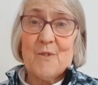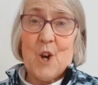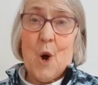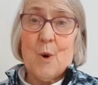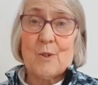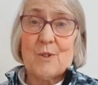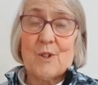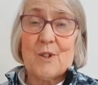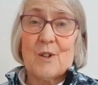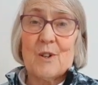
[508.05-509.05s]
God
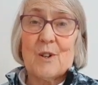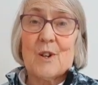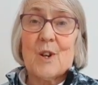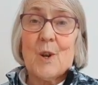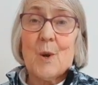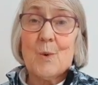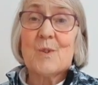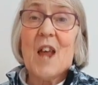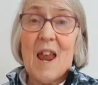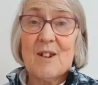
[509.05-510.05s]
who
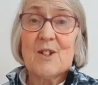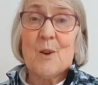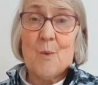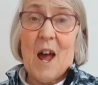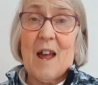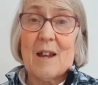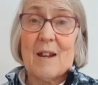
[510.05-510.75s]
takes away